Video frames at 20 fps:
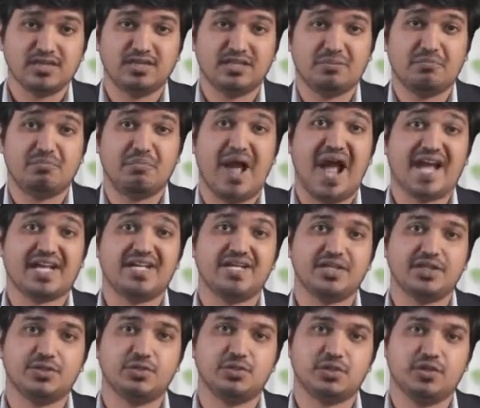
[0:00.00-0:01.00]
the
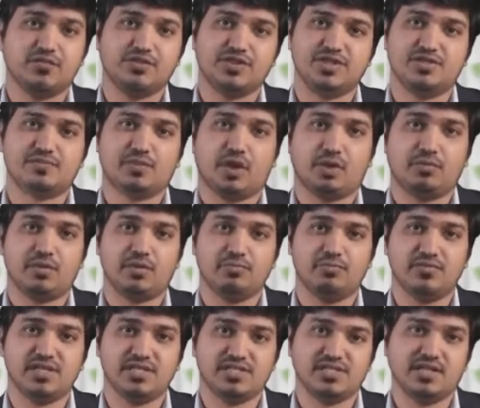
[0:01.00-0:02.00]
magnitude of this
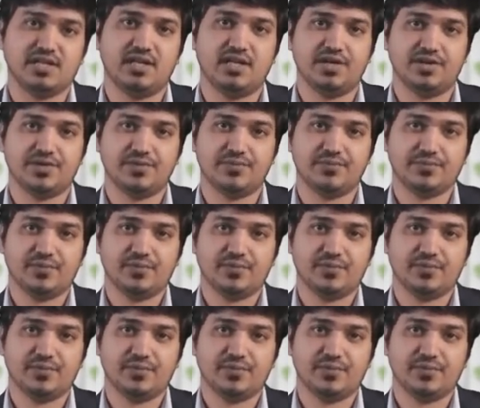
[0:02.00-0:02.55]
problem is clear.